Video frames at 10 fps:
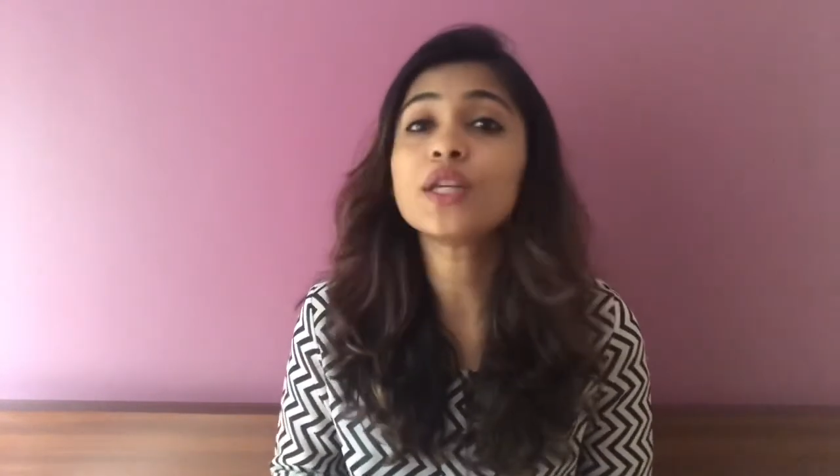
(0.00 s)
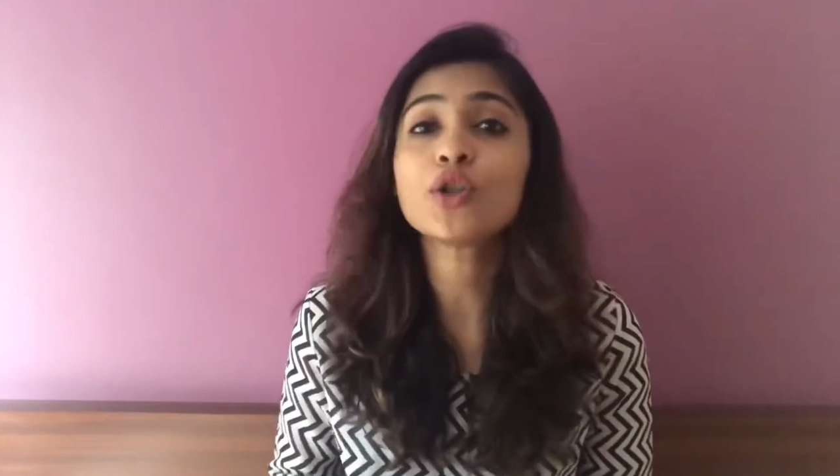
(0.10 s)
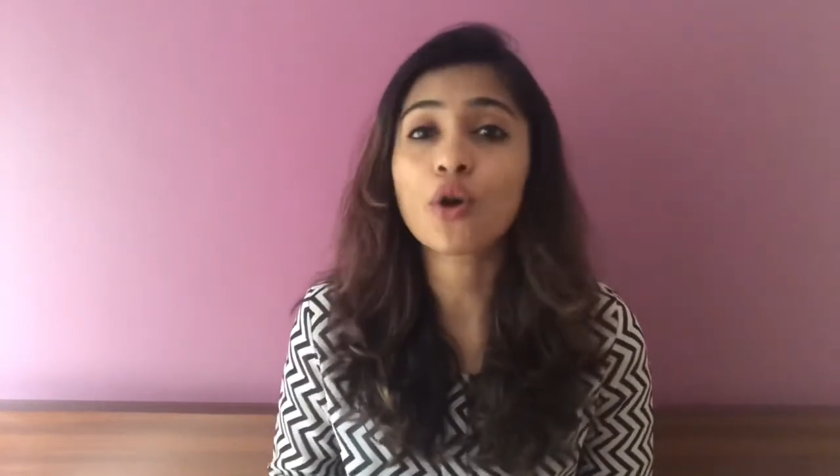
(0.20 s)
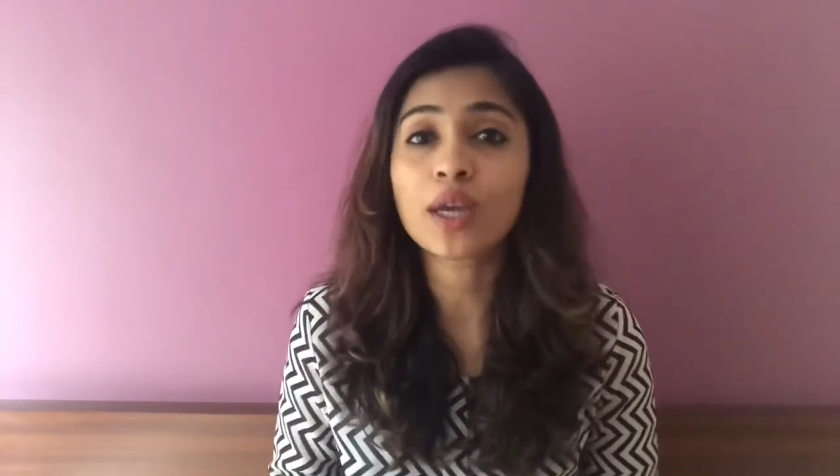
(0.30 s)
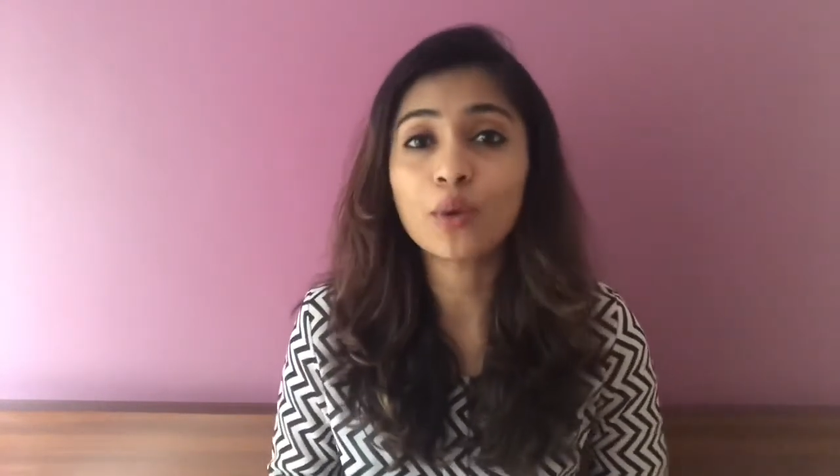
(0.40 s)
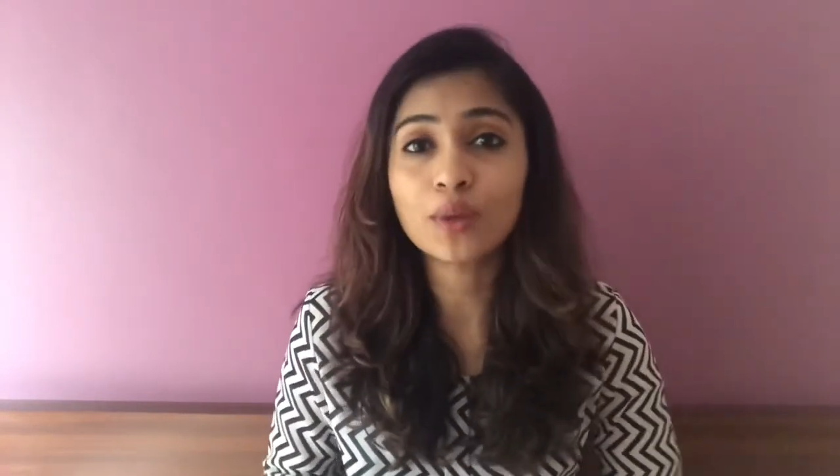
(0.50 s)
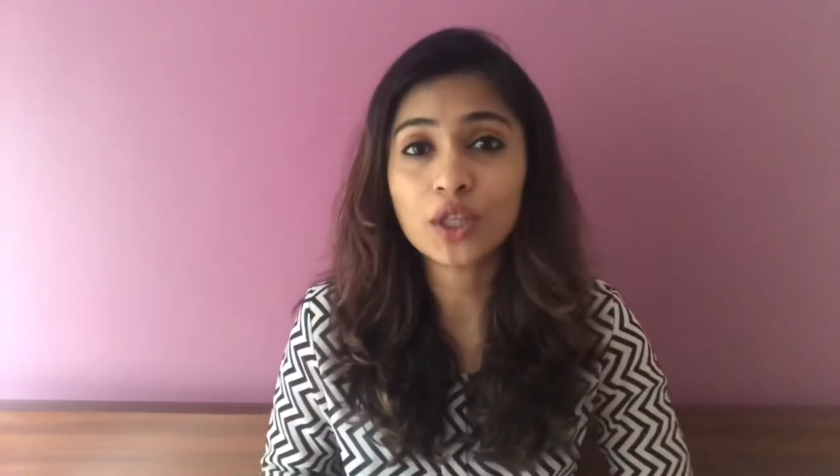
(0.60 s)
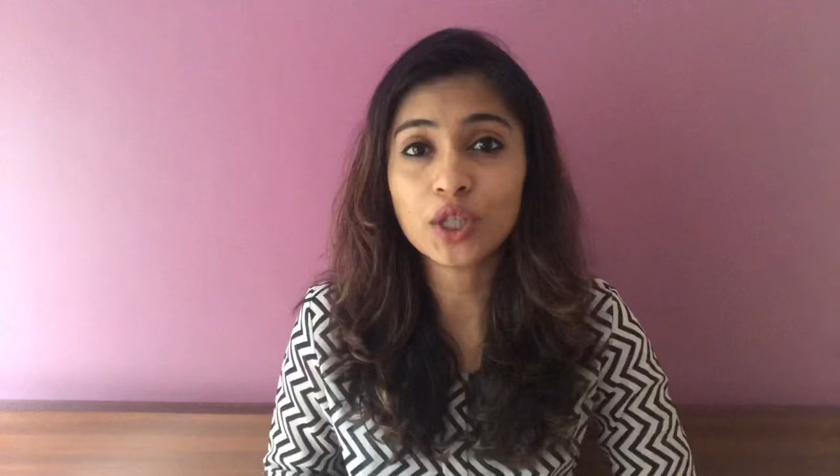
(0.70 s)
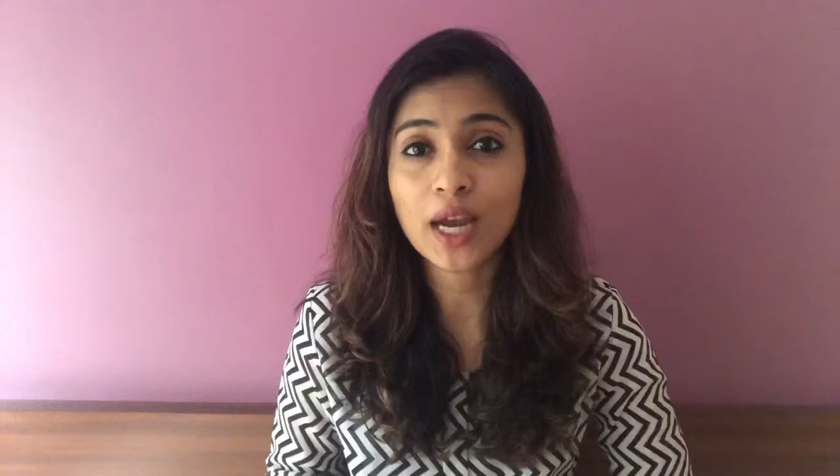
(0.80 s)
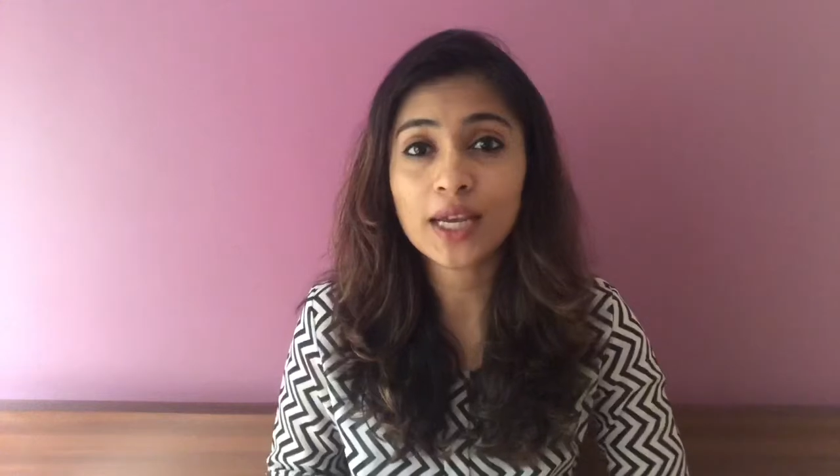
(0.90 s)
talking with the
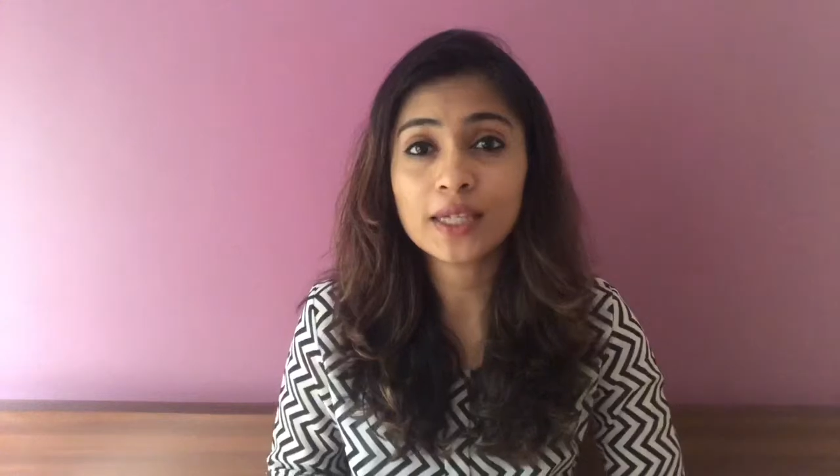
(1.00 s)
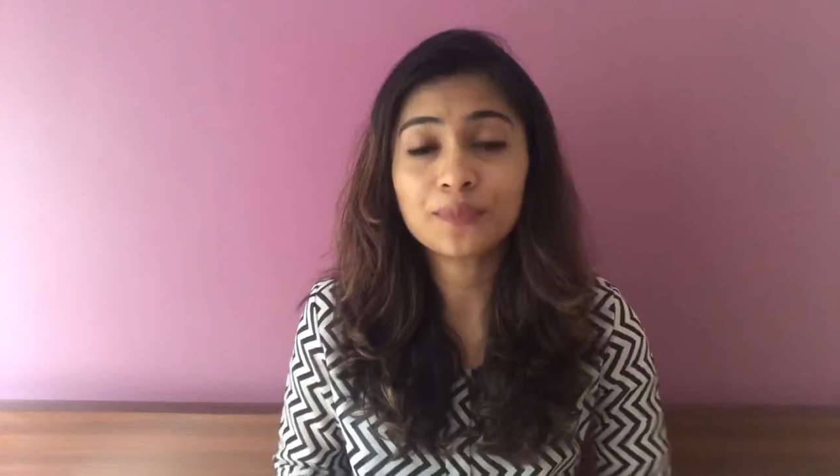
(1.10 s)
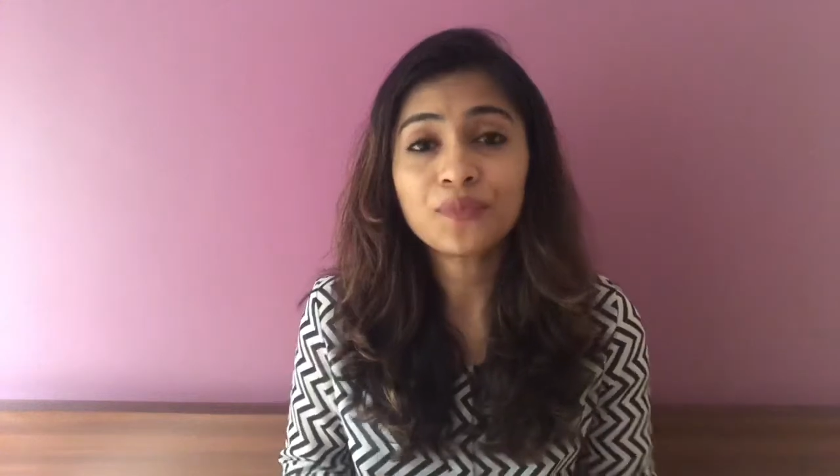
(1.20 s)
child.